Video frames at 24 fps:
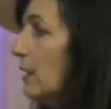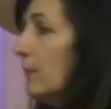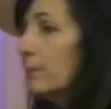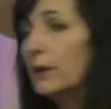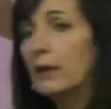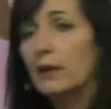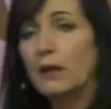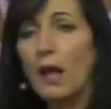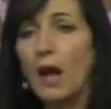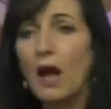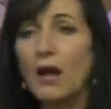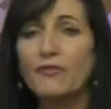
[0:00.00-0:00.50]

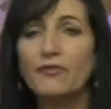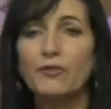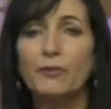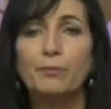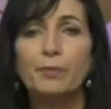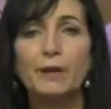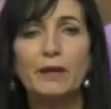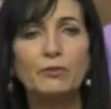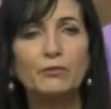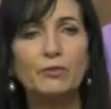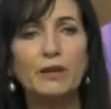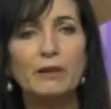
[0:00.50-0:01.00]
But God
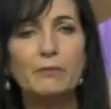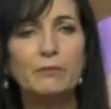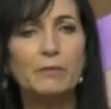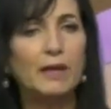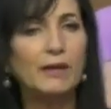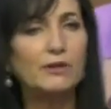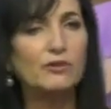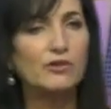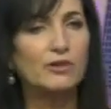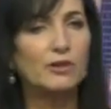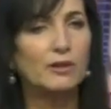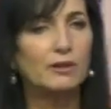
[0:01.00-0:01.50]
forbid we
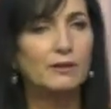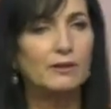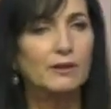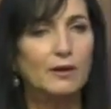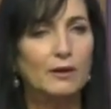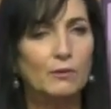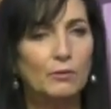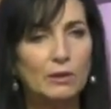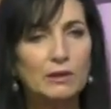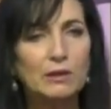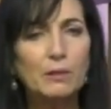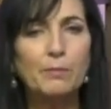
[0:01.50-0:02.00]
mention
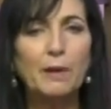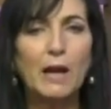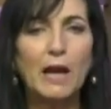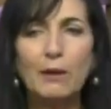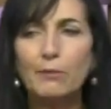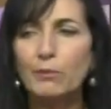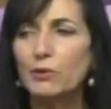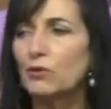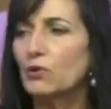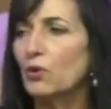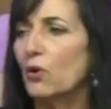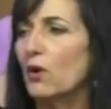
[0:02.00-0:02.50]
what the
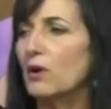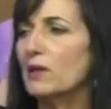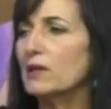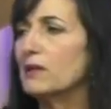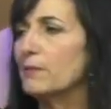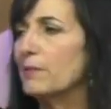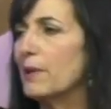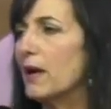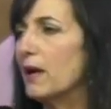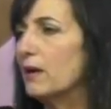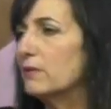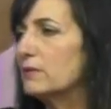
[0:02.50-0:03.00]
Bible talks
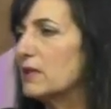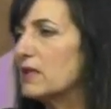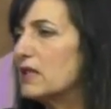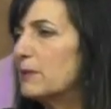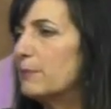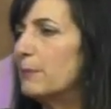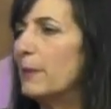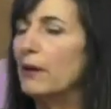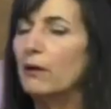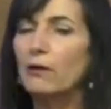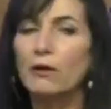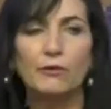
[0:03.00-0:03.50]
about, the
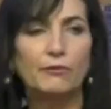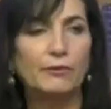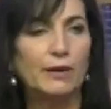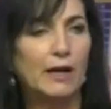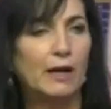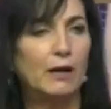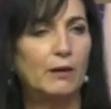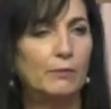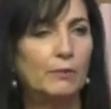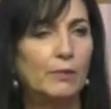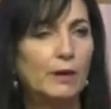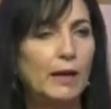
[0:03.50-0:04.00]
spirit
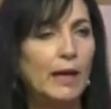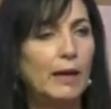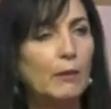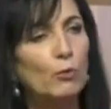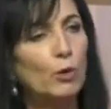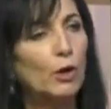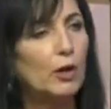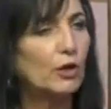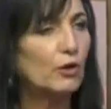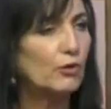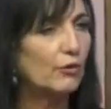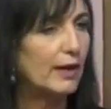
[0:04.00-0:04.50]
realm. And
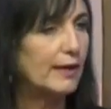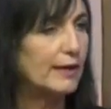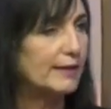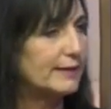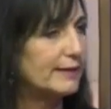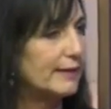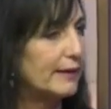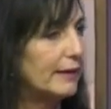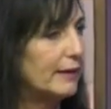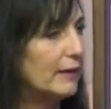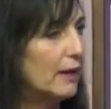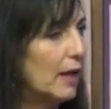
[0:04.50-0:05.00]
we're
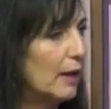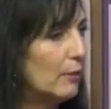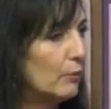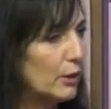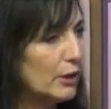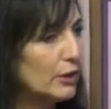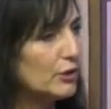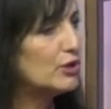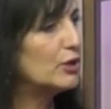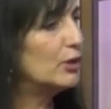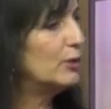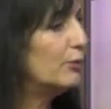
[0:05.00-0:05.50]
crazy. And
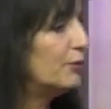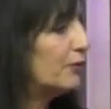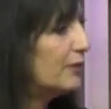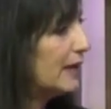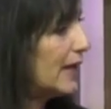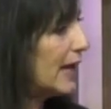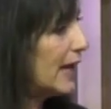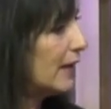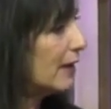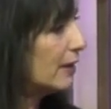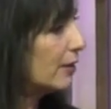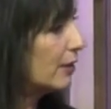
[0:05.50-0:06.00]
we're too
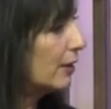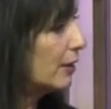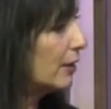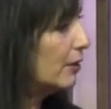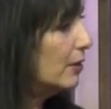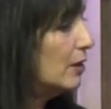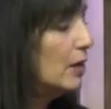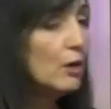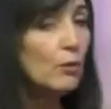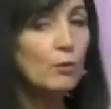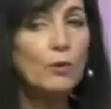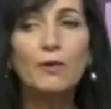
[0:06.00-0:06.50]

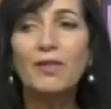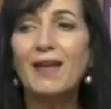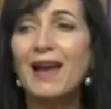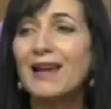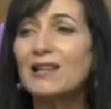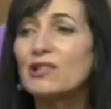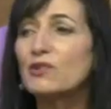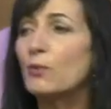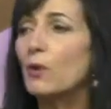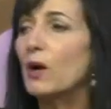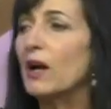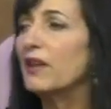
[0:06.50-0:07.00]
fanatical. Well,
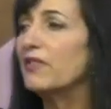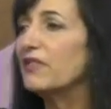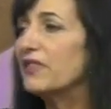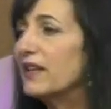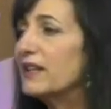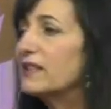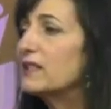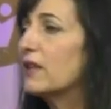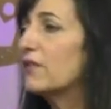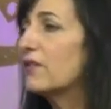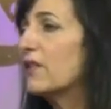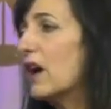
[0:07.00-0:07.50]
that's why
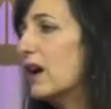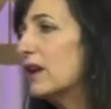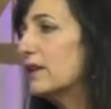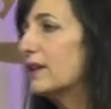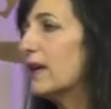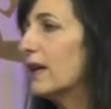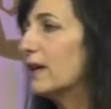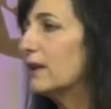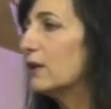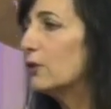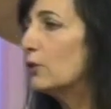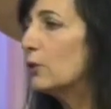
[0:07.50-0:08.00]
things have gone
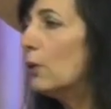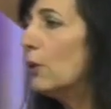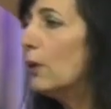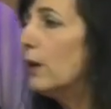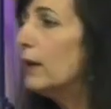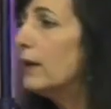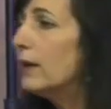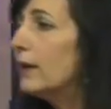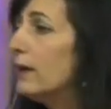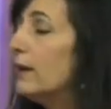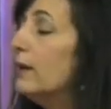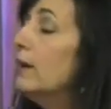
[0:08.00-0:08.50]
down the
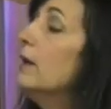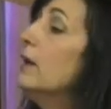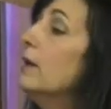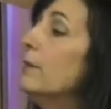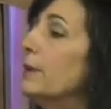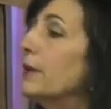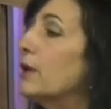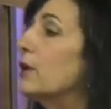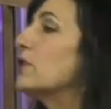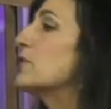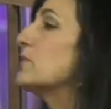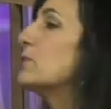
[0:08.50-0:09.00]
toilet,
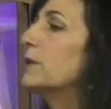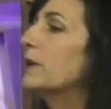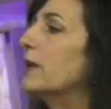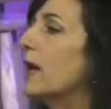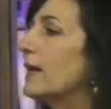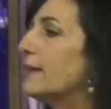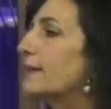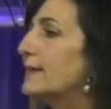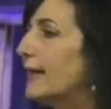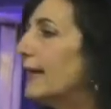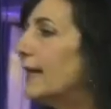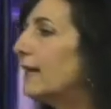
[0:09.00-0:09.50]
because we're
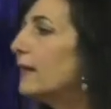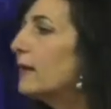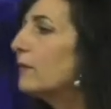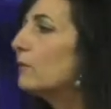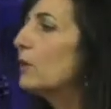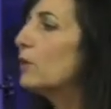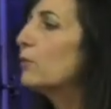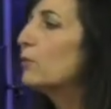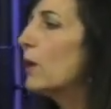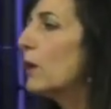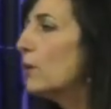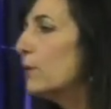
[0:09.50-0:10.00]
not dealing
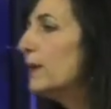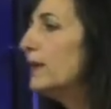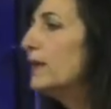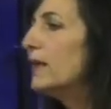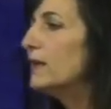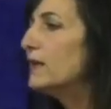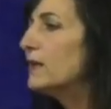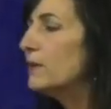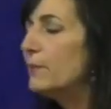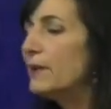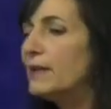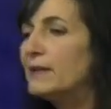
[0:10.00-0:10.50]
with what we
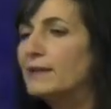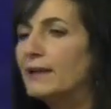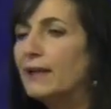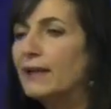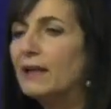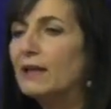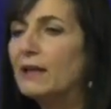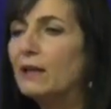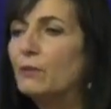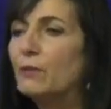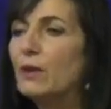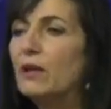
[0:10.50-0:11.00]
need to be
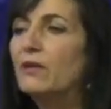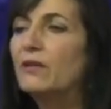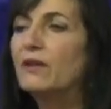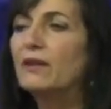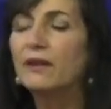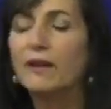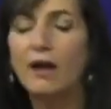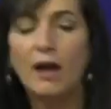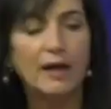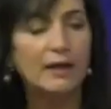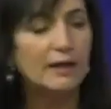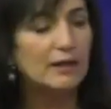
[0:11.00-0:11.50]
dealing with.
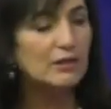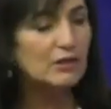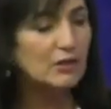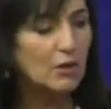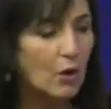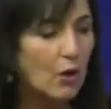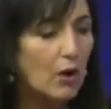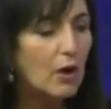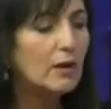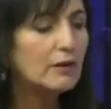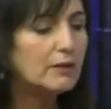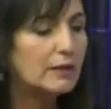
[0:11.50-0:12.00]
And God has
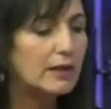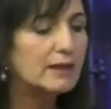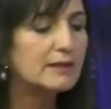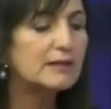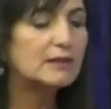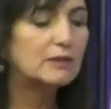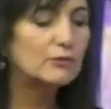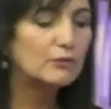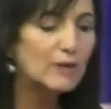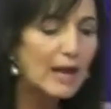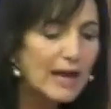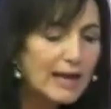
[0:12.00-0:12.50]
called
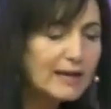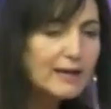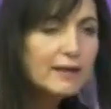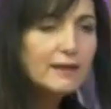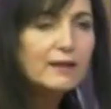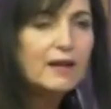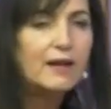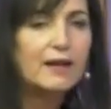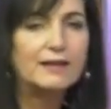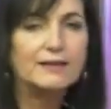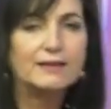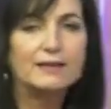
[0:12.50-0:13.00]
us to
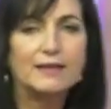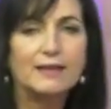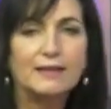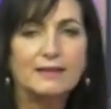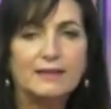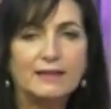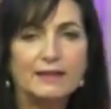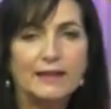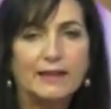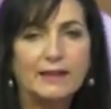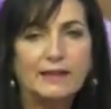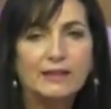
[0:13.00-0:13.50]
recognize these
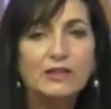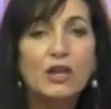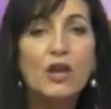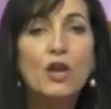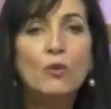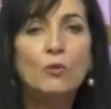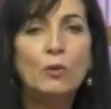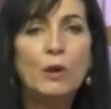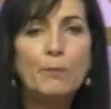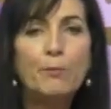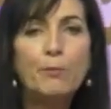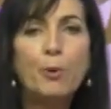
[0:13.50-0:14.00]
things.
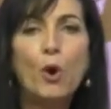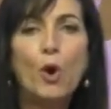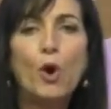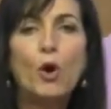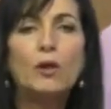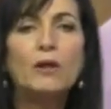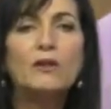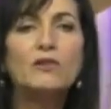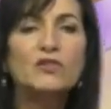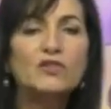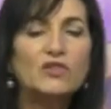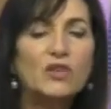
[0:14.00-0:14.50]
When
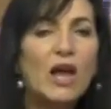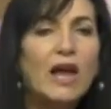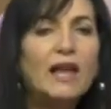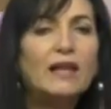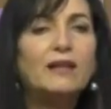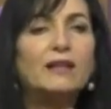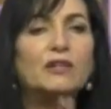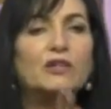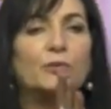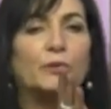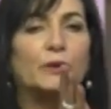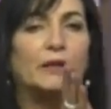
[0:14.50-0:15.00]
Paul and
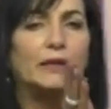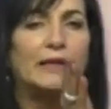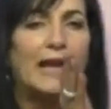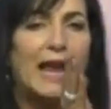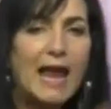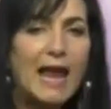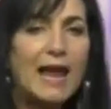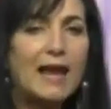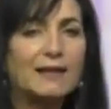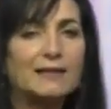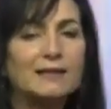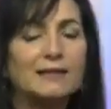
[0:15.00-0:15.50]
Silas were in
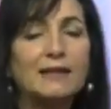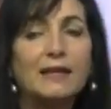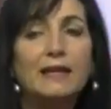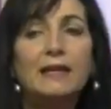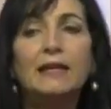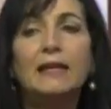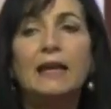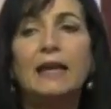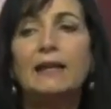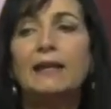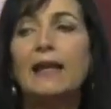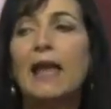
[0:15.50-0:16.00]
Acts,
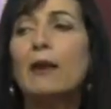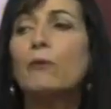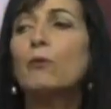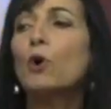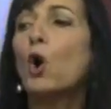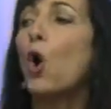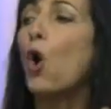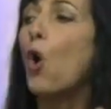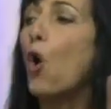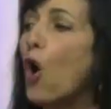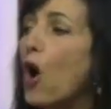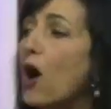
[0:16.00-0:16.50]
and they
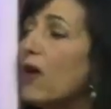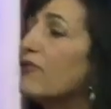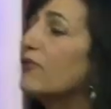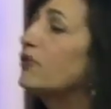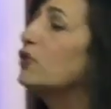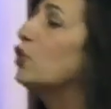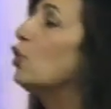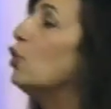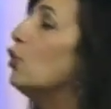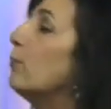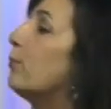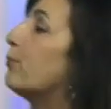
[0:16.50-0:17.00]
were off
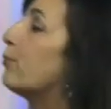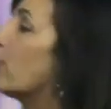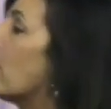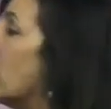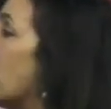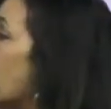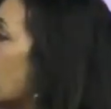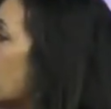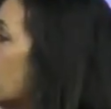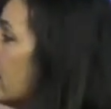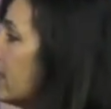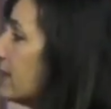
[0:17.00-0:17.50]
to
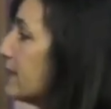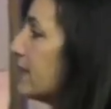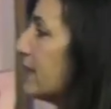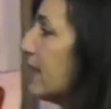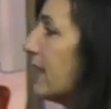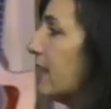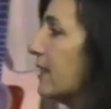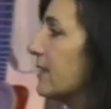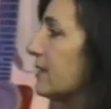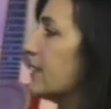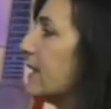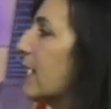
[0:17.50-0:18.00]
prayer, it
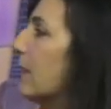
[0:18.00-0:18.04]
says.